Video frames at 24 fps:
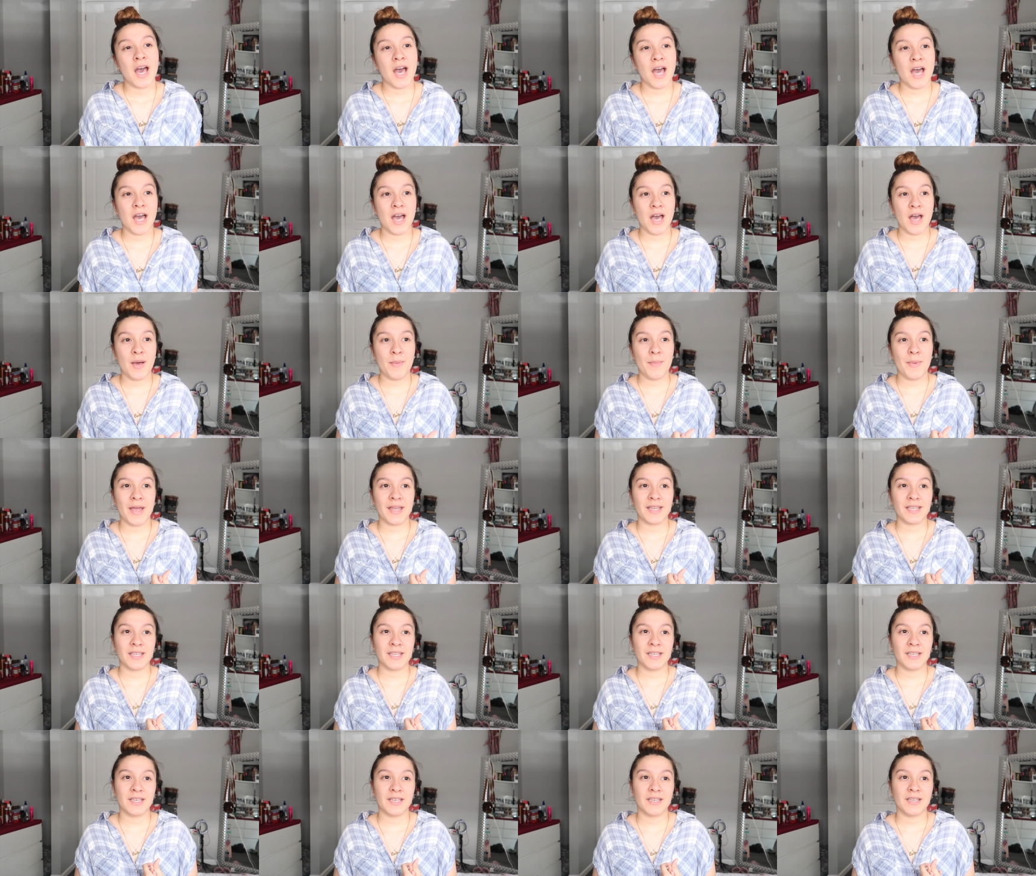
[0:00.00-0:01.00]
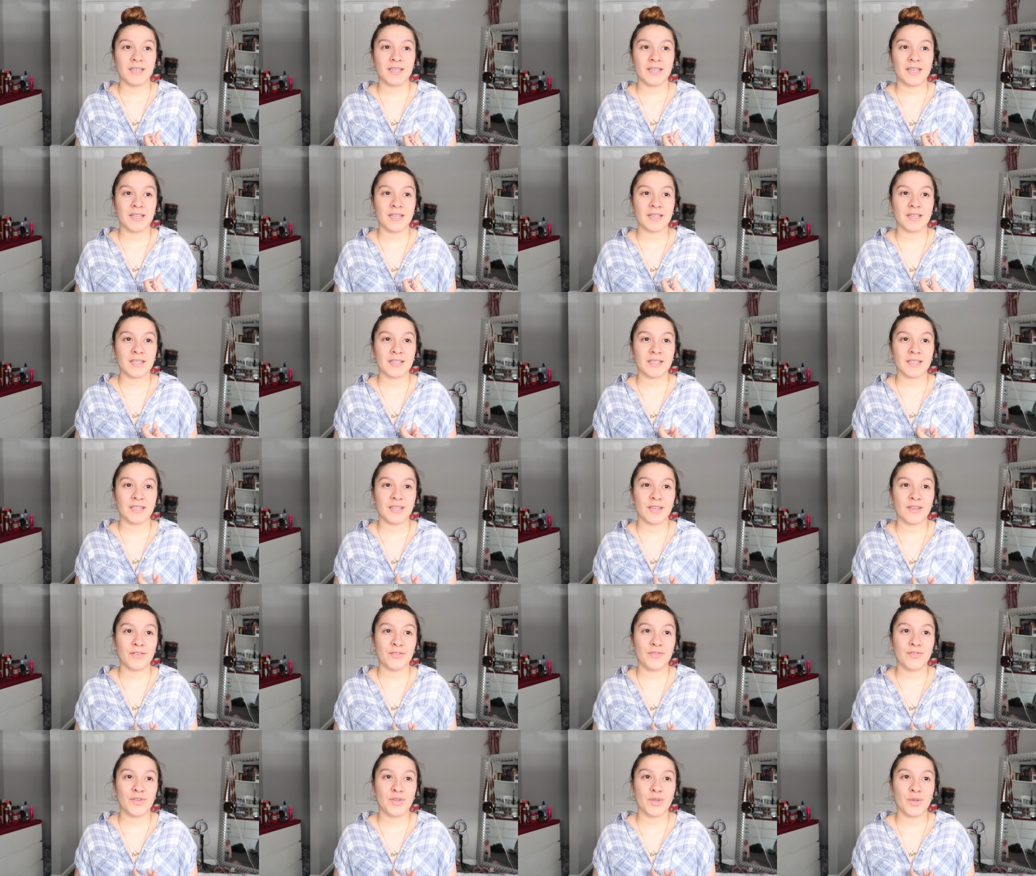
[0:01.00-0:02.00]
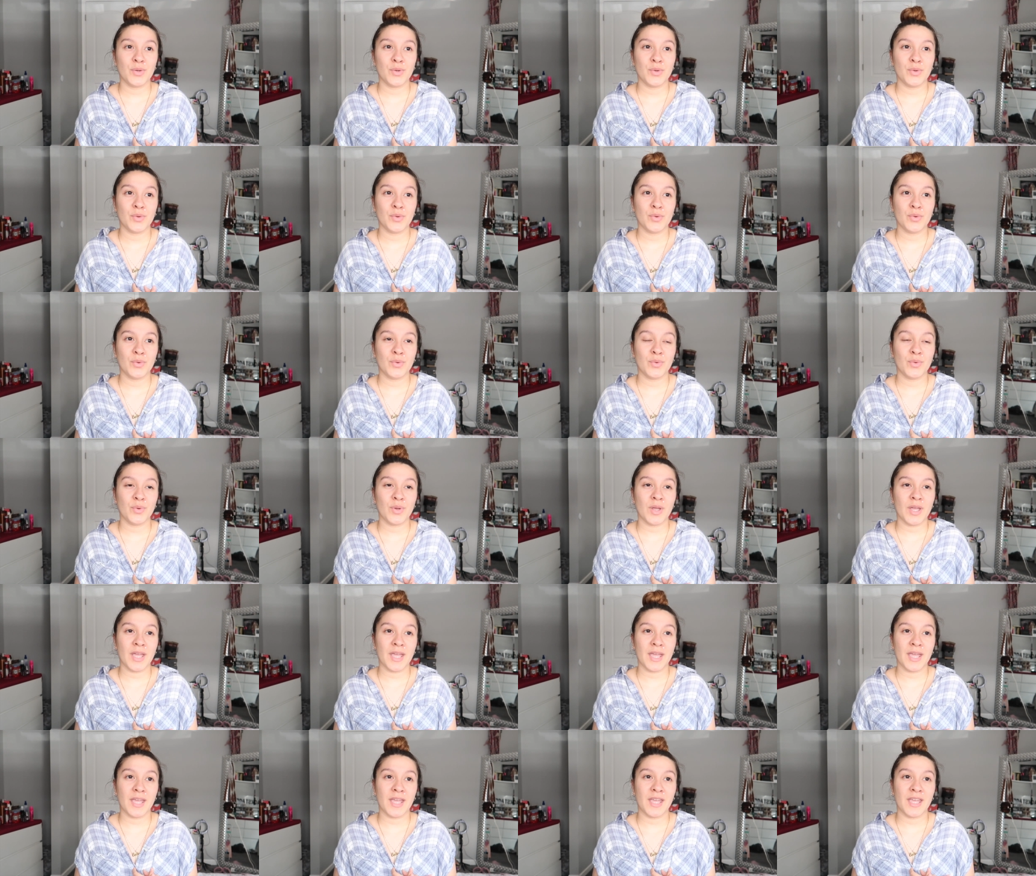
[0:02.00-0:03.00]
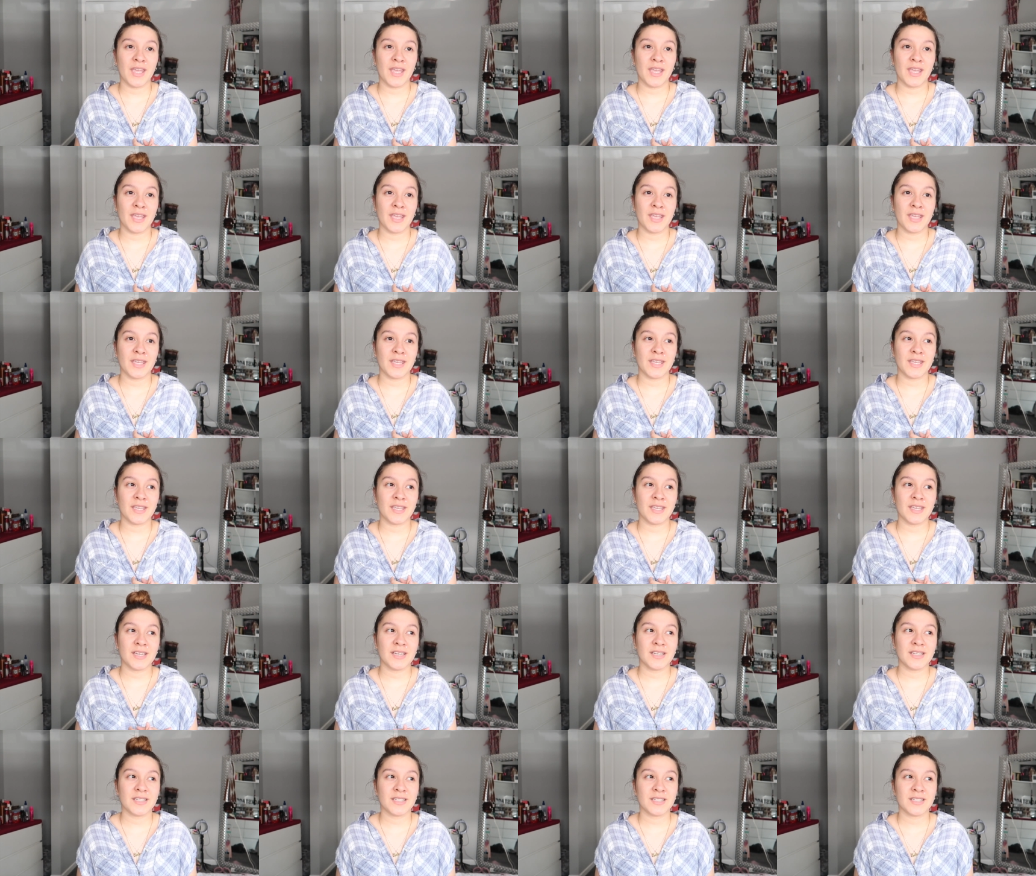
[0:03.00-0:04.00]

um, I can give you a